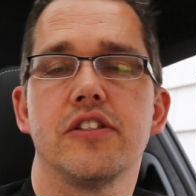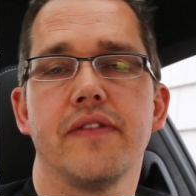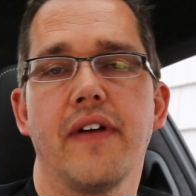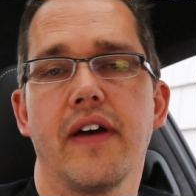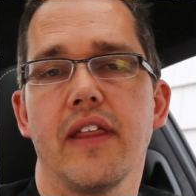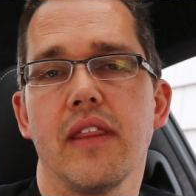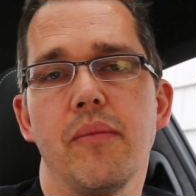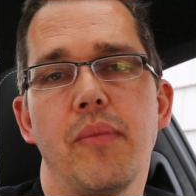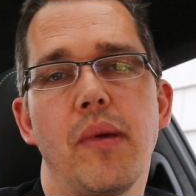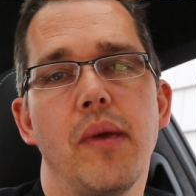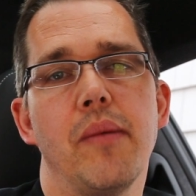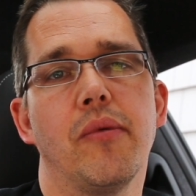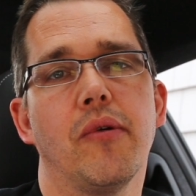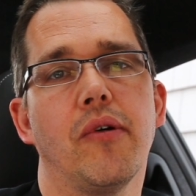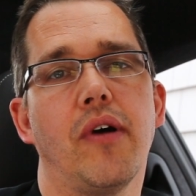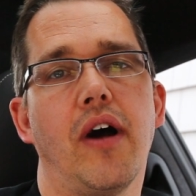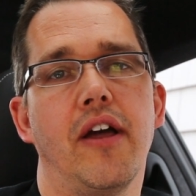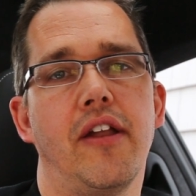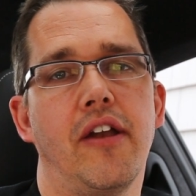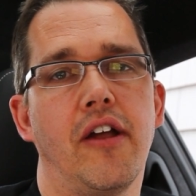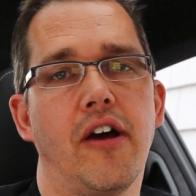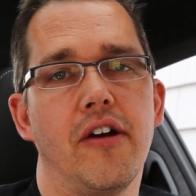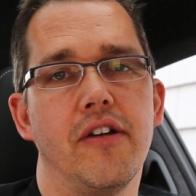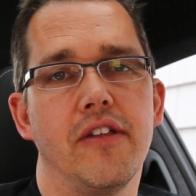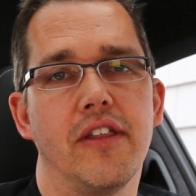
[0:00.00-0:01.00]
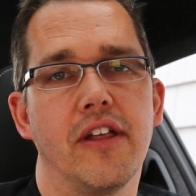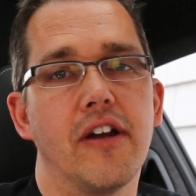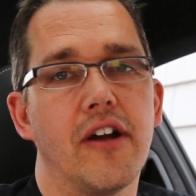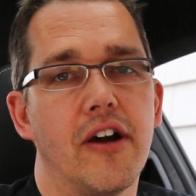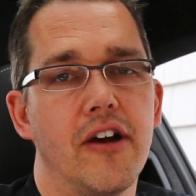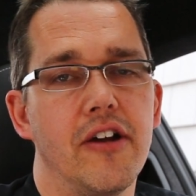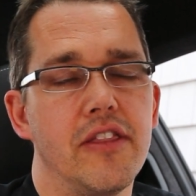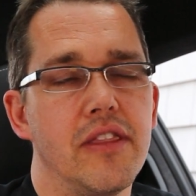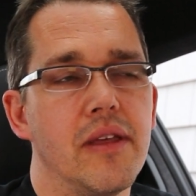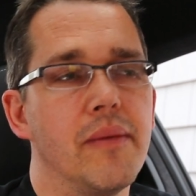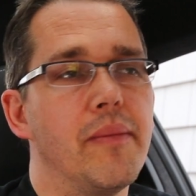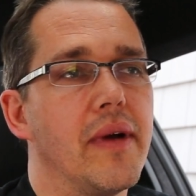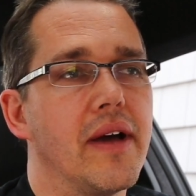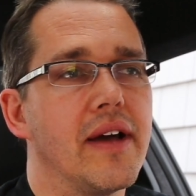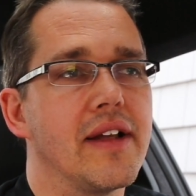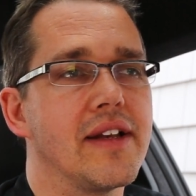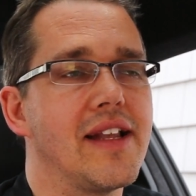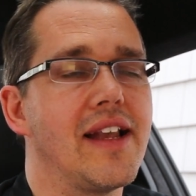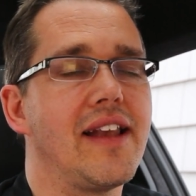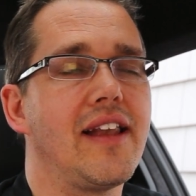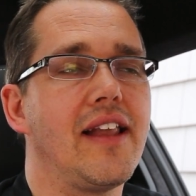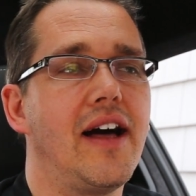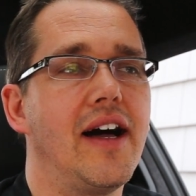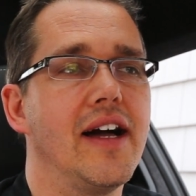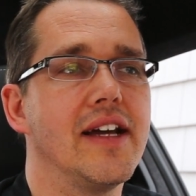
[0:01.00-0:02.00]
of other people I know that own them are
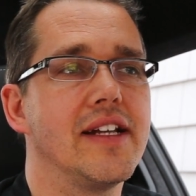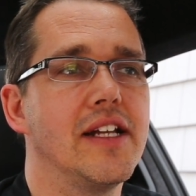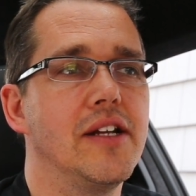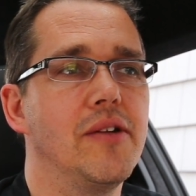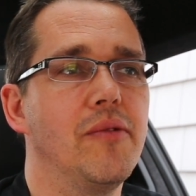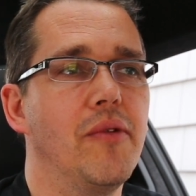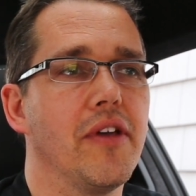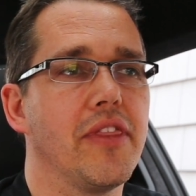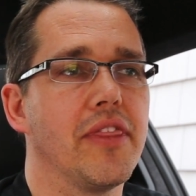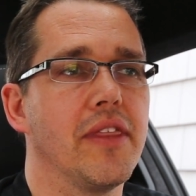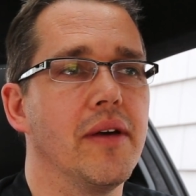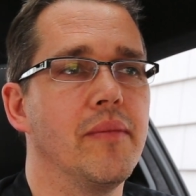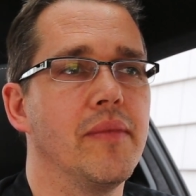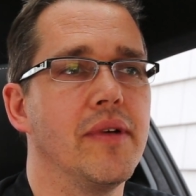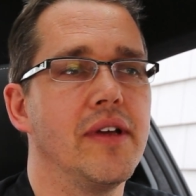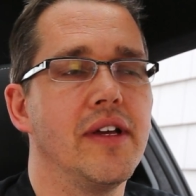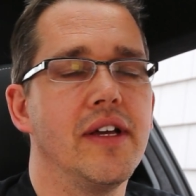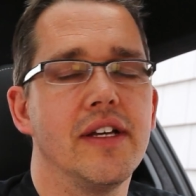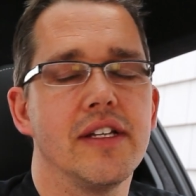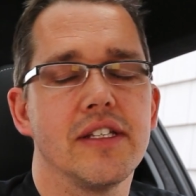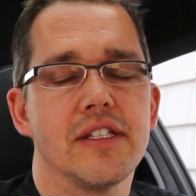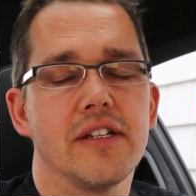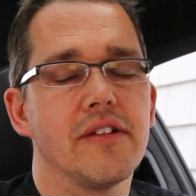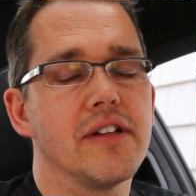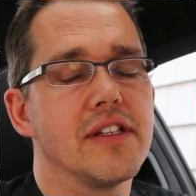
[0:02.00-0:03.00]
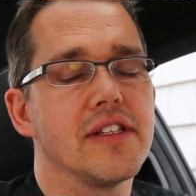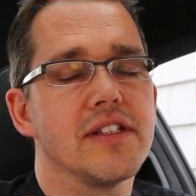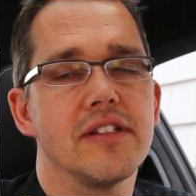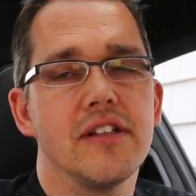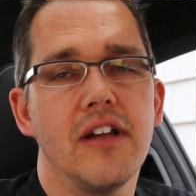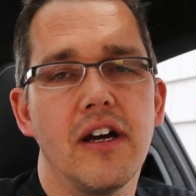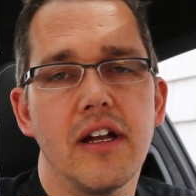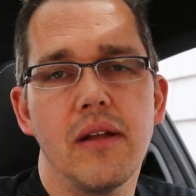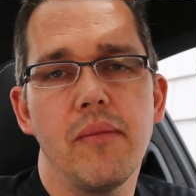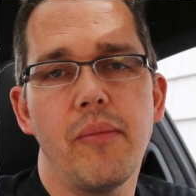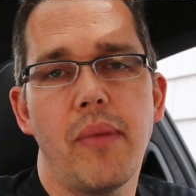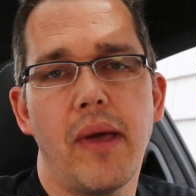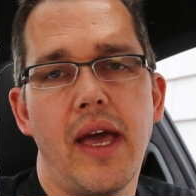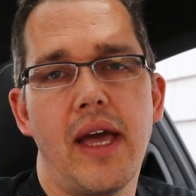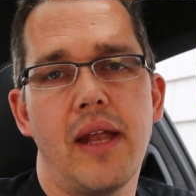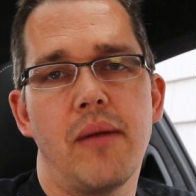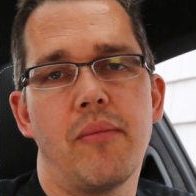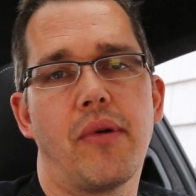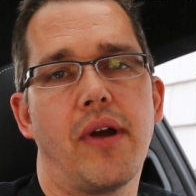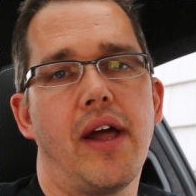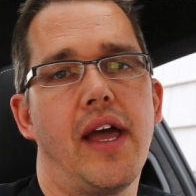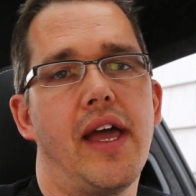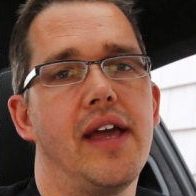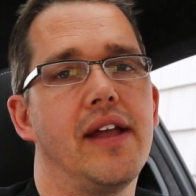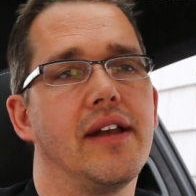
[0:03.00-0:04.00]
delighted with them. So it's not a bad
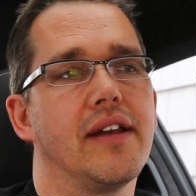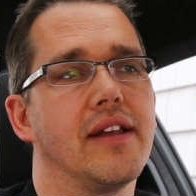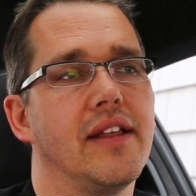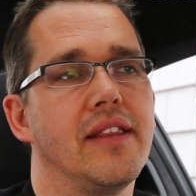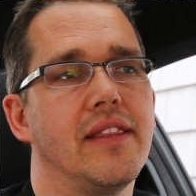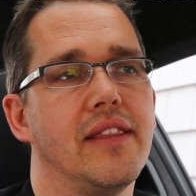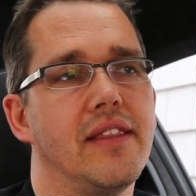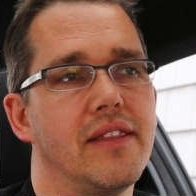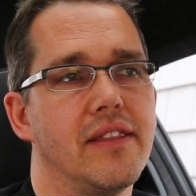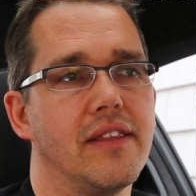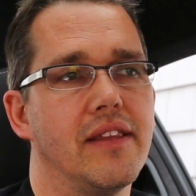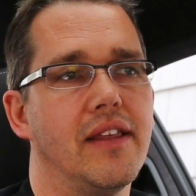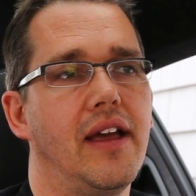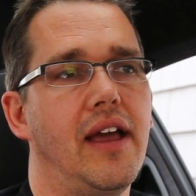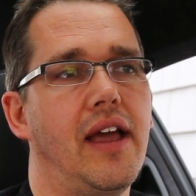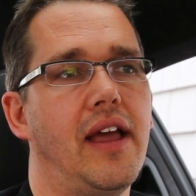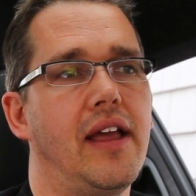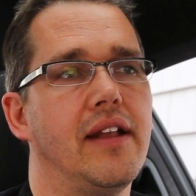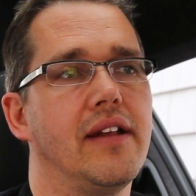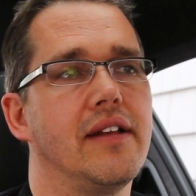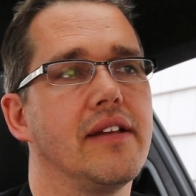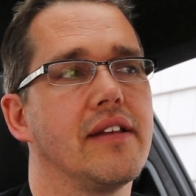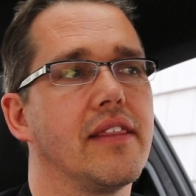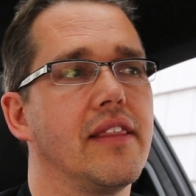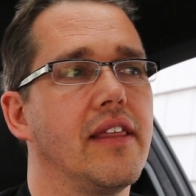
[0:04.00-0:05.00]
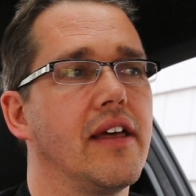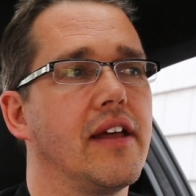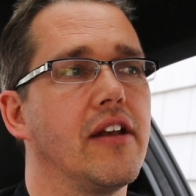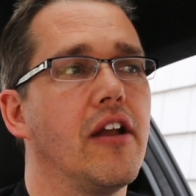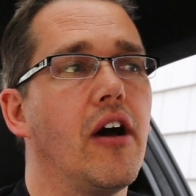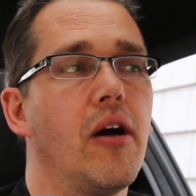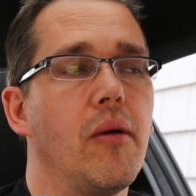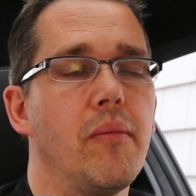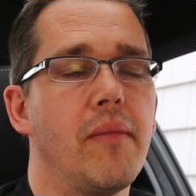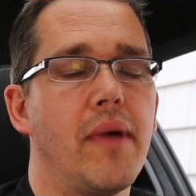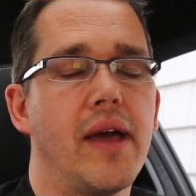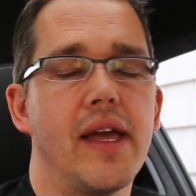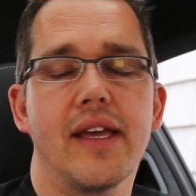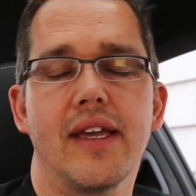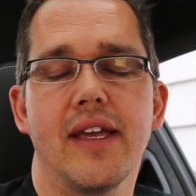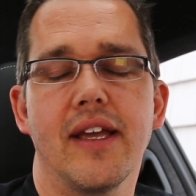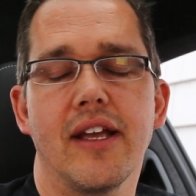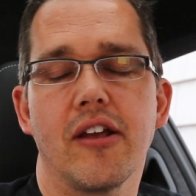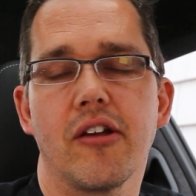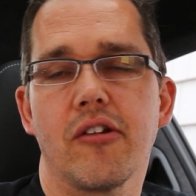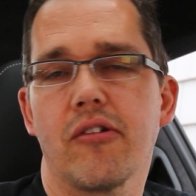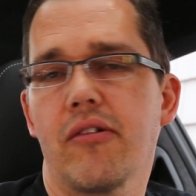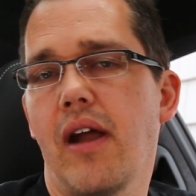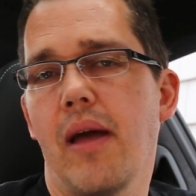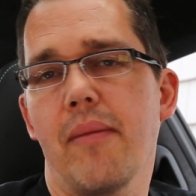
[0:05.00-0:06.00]
brand, and they're not
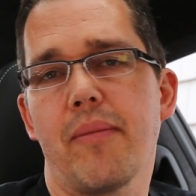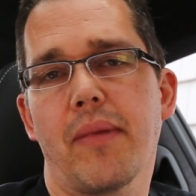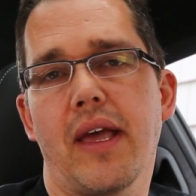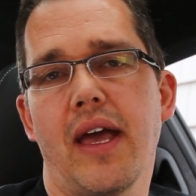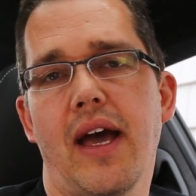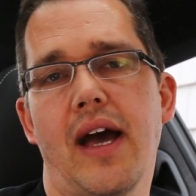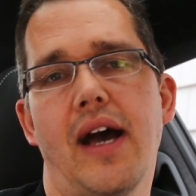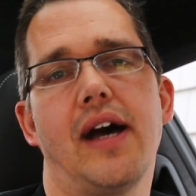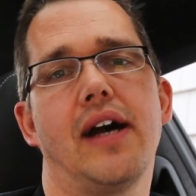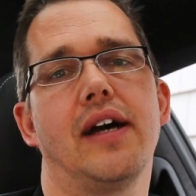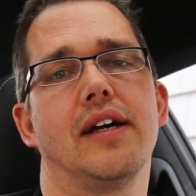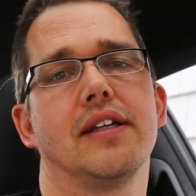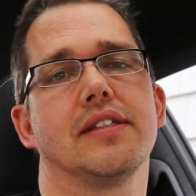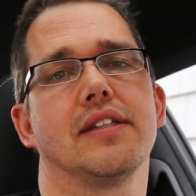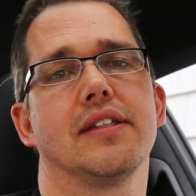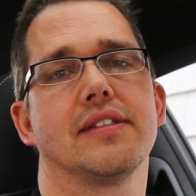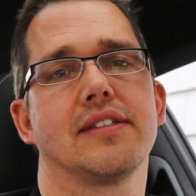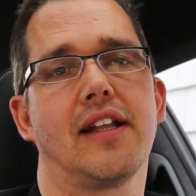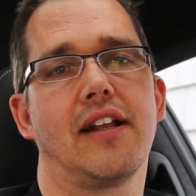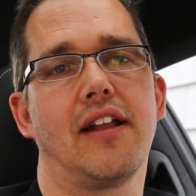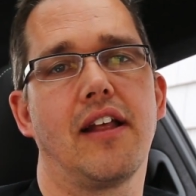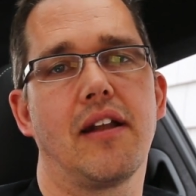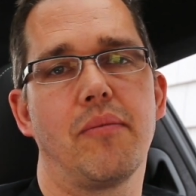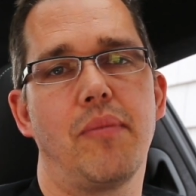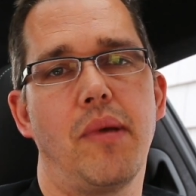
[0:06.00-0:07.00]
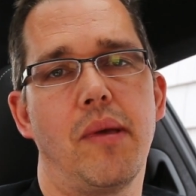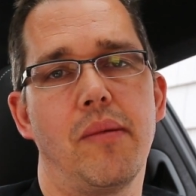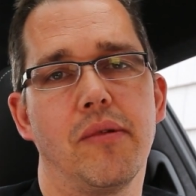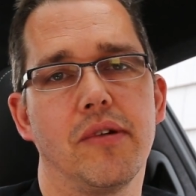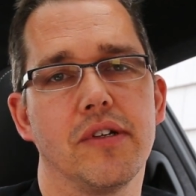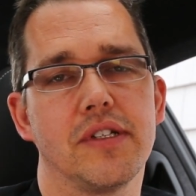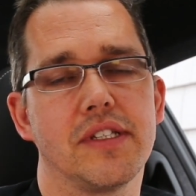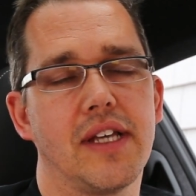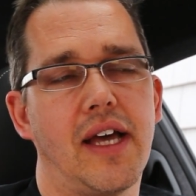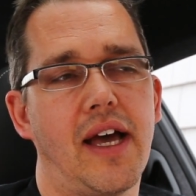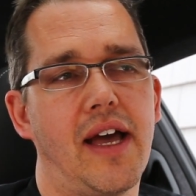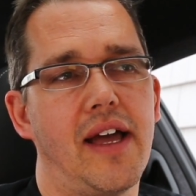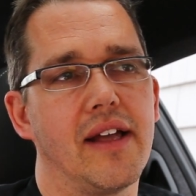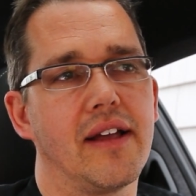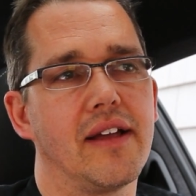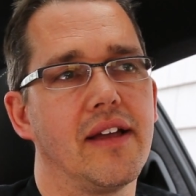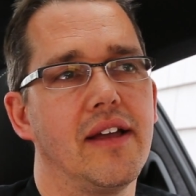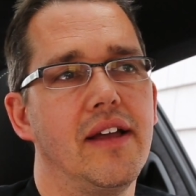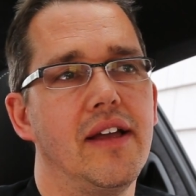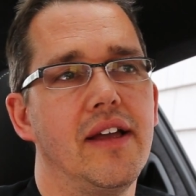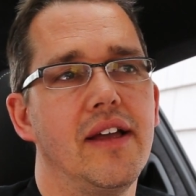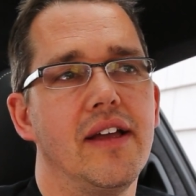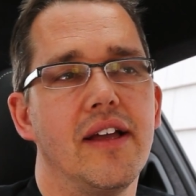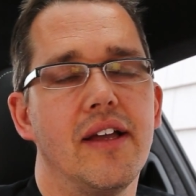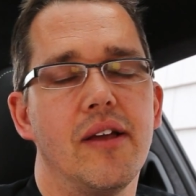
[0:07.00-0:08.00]
making crap cars, as a lot of people are saying.
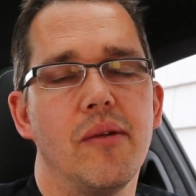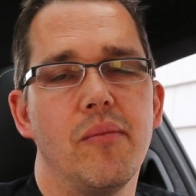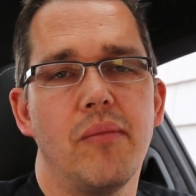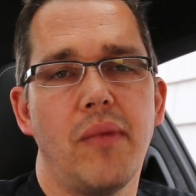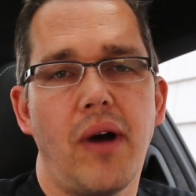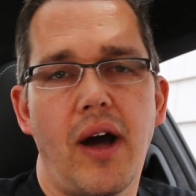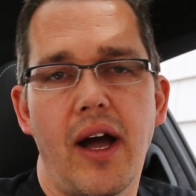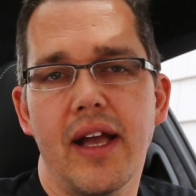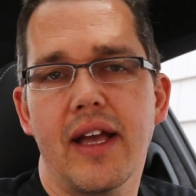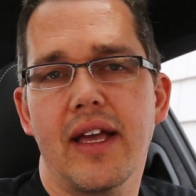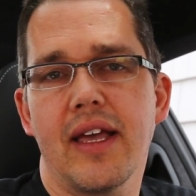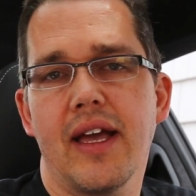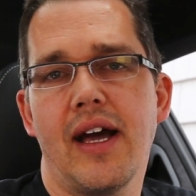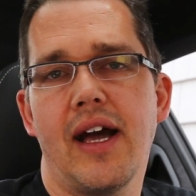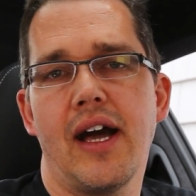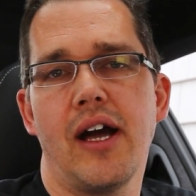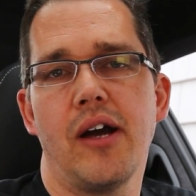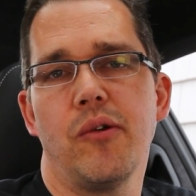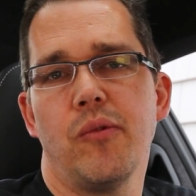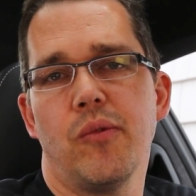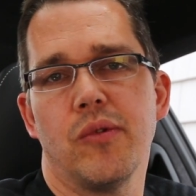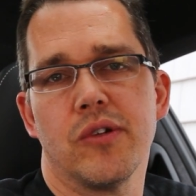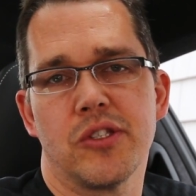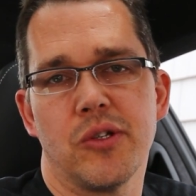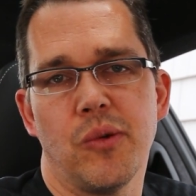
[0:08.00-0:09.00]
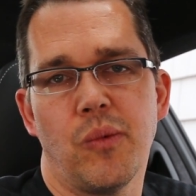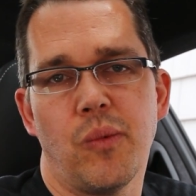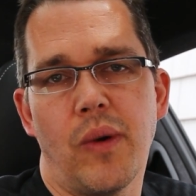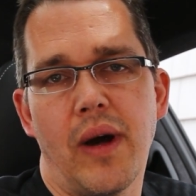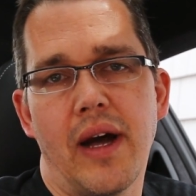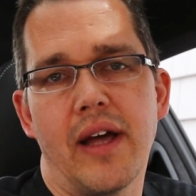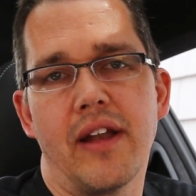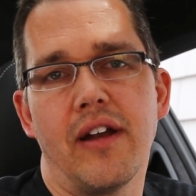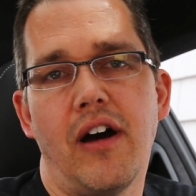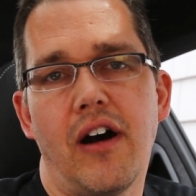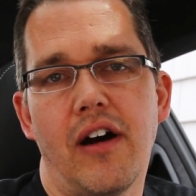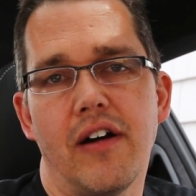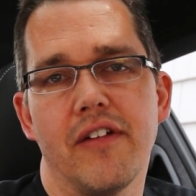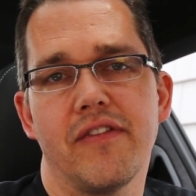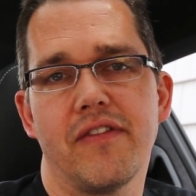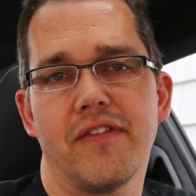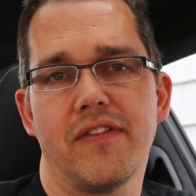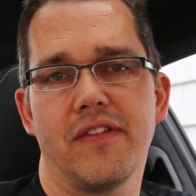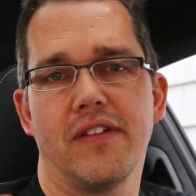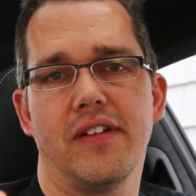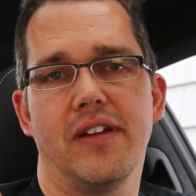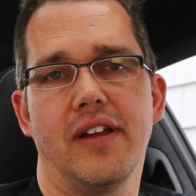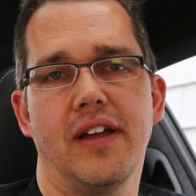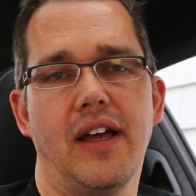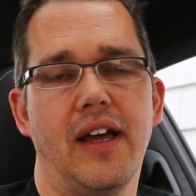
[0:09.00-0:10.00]
My car was a
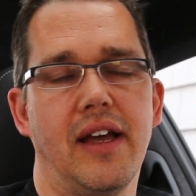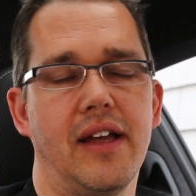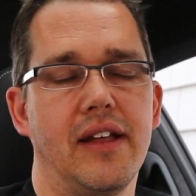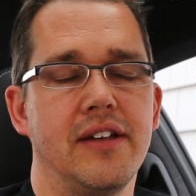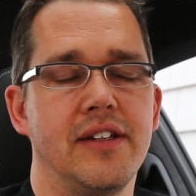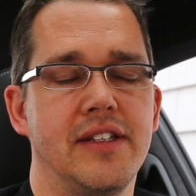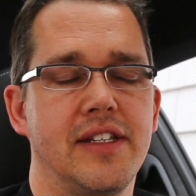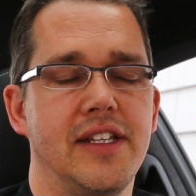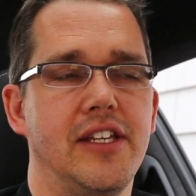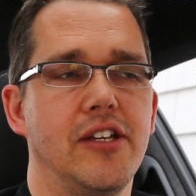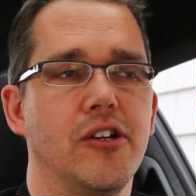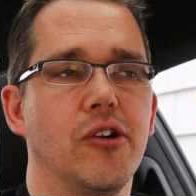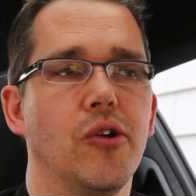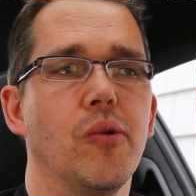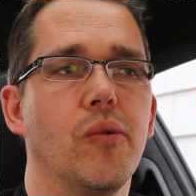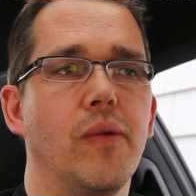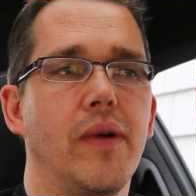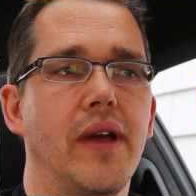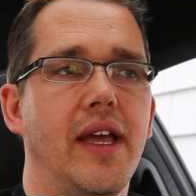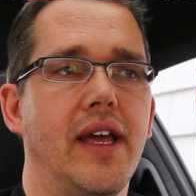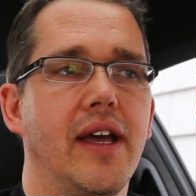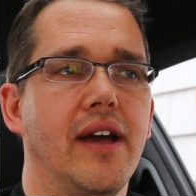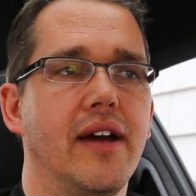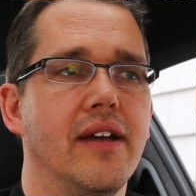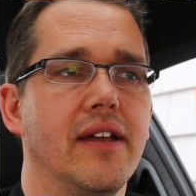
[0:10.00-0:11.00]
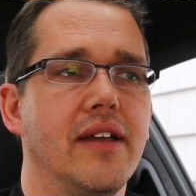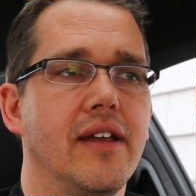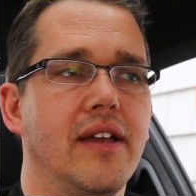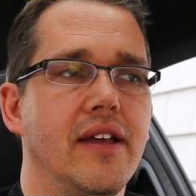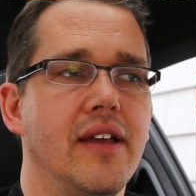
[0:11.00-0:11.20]
one-off deal where